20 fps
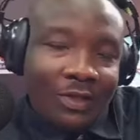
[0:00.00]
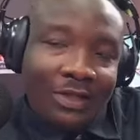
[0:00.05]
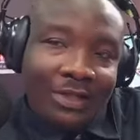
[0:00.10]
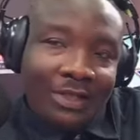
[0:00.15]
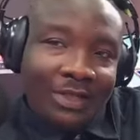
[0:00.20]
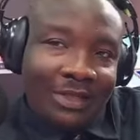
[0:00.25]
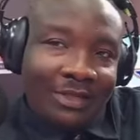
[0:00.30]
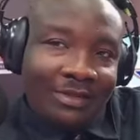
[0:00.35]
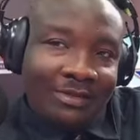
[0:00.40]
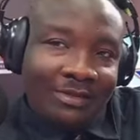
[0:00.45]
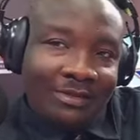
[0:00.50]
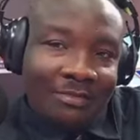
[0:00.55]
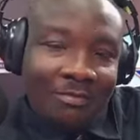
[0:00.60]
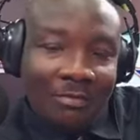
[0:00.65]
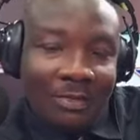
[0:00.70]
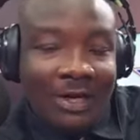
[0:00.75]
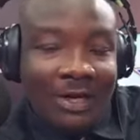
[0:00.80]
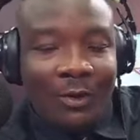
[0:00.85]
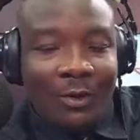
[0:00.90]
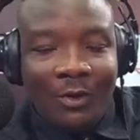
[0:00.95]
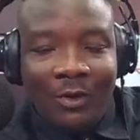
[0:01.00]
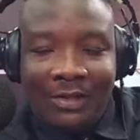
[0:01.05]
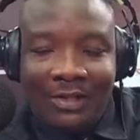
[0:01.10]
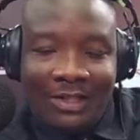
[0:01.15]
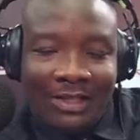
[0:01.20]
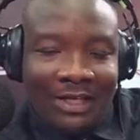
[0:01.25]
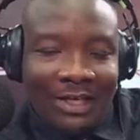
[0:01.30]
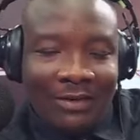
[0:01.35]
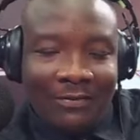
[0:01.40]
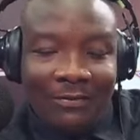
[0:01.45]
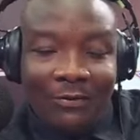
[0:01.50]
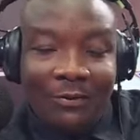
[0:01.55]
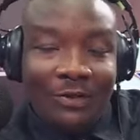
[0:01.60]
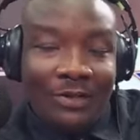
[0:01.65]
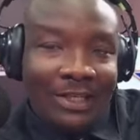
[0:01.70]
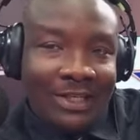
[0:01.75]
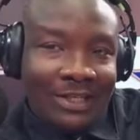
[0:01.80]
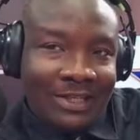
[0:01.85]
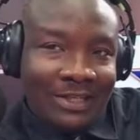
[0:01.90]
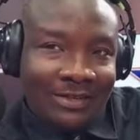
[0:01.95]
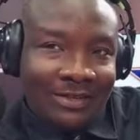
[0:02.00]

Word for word: sitting, but the court they are full After session.